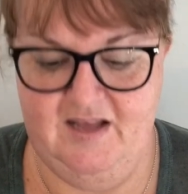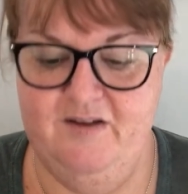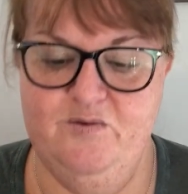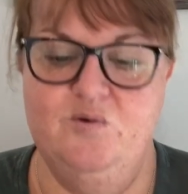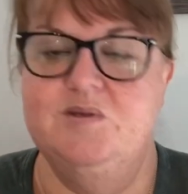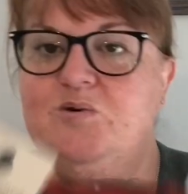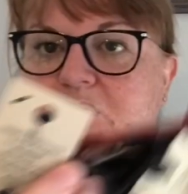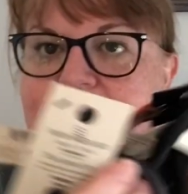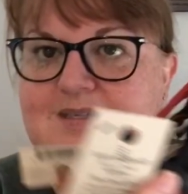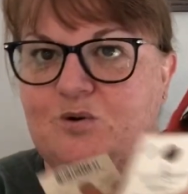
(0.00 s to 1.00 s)
And of course all
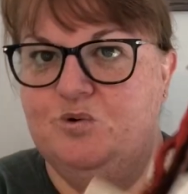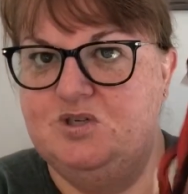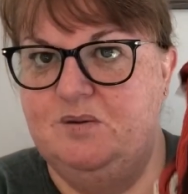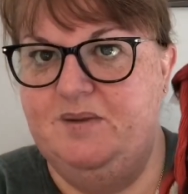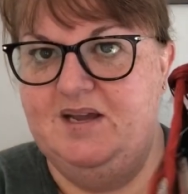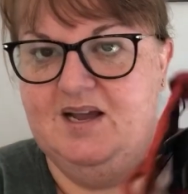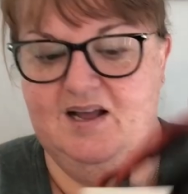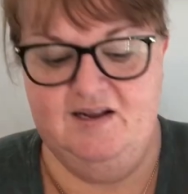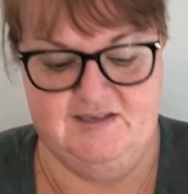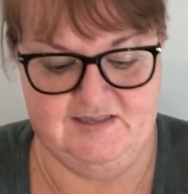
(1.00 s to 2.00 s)
these autumny
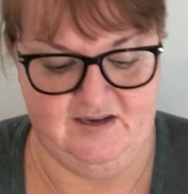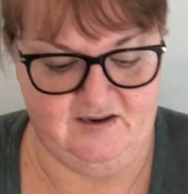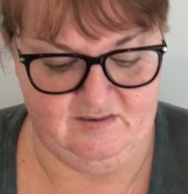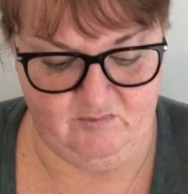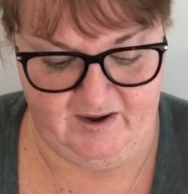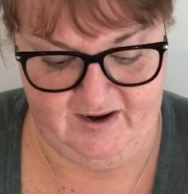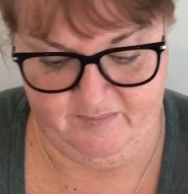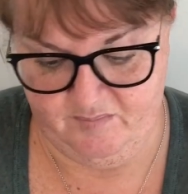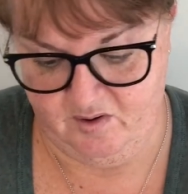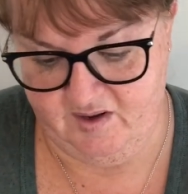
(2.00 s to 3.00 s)
colours are right
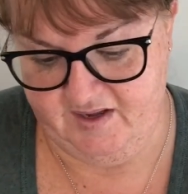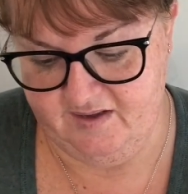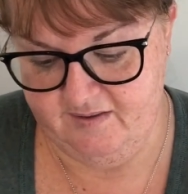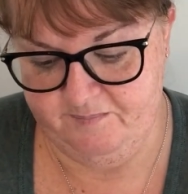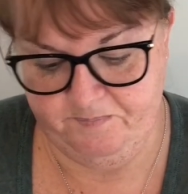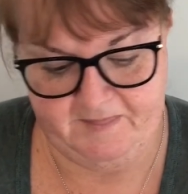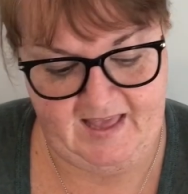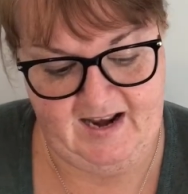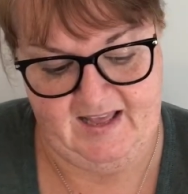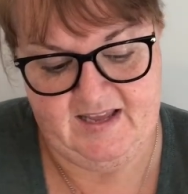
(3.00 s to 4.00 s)
up my
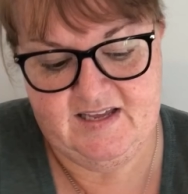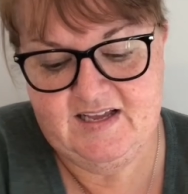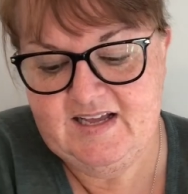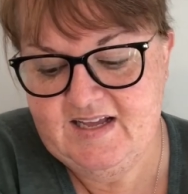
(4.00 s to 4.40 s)
alley.